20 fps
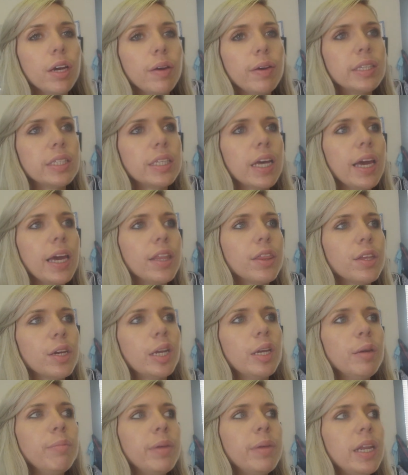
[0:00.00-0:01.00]
It's like
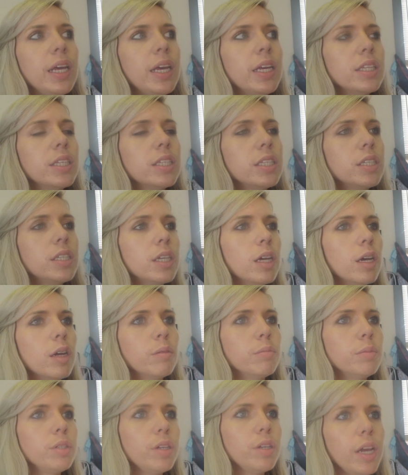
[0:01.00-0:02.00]
30 minutes
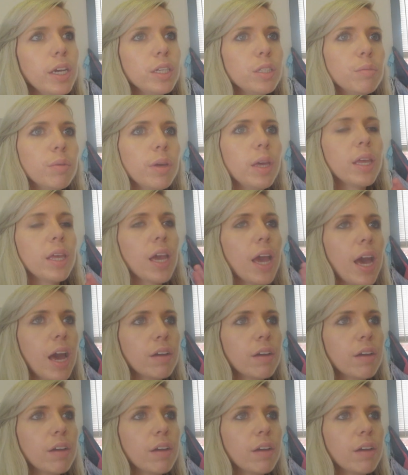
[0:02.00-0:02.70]
2 days a week